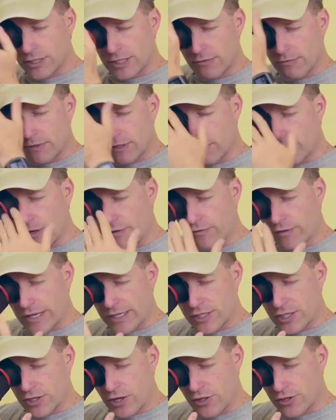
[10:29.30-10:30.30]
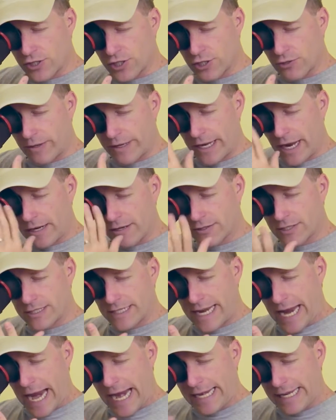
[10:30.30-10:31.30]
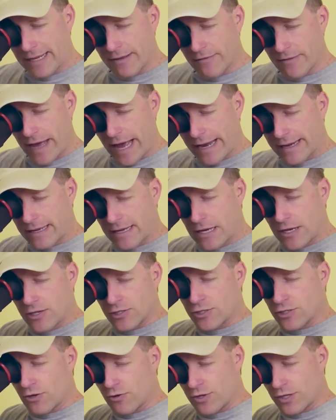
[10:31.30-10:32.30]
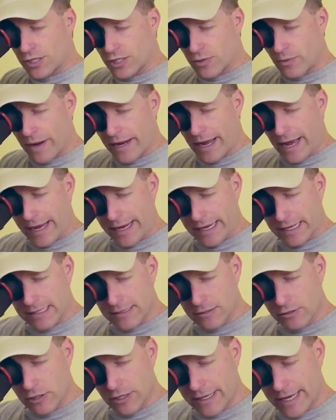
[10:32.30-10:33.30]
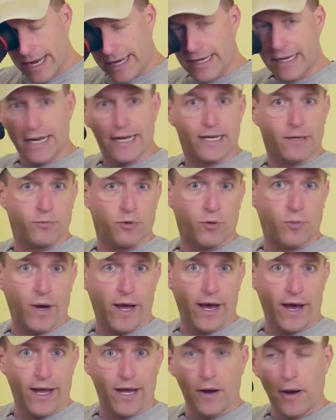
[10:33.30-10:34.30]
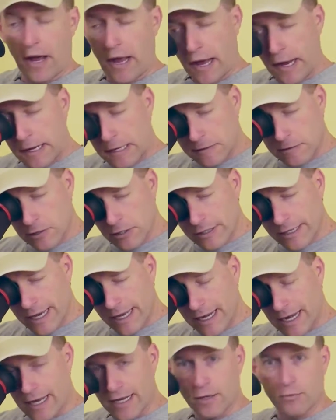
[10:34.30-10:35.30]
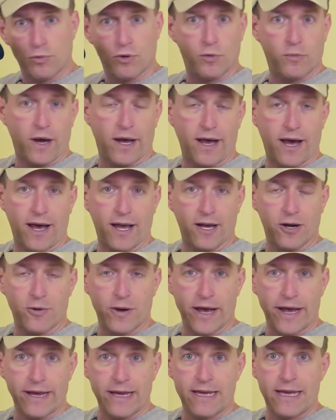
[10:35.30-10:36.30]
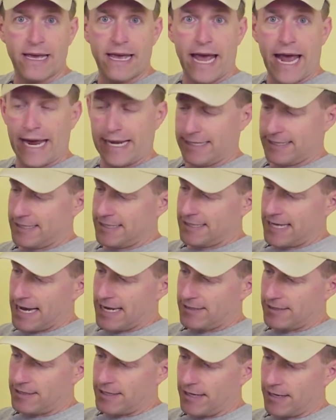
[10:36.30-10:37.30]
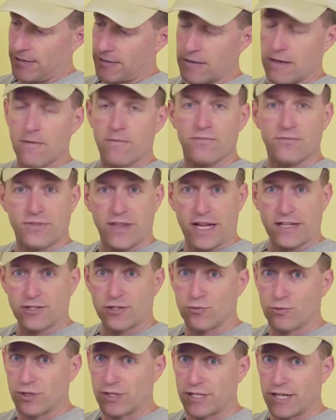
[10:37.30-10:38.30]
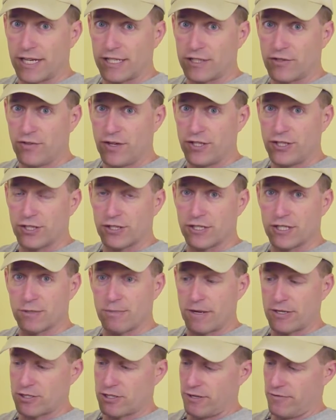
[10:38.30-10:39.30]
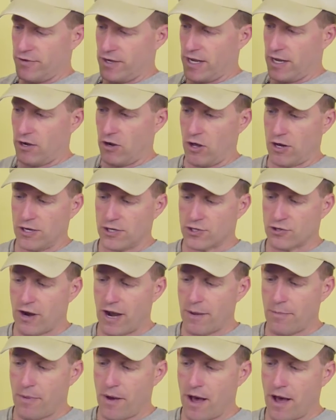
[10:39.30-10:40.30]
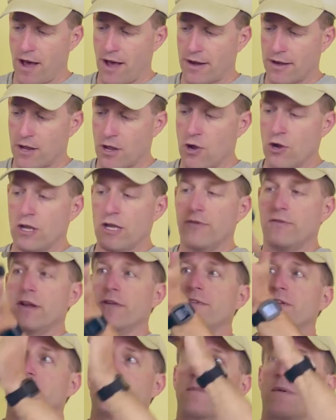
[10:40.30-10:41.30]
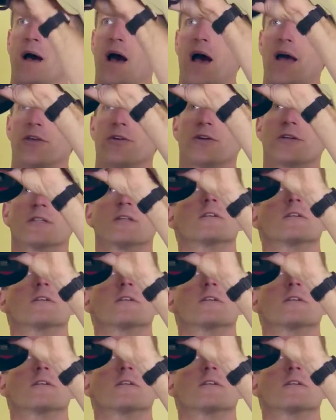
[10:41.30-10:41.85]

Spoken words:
see a reflection on the screen, I don't see any of that. So this way I can look at it, I can pull my eye away, I can look at it, I can pull my eye away, and it stays there. That's a really nice feature, especially if you got it on a tripod. Even if it's up high, you can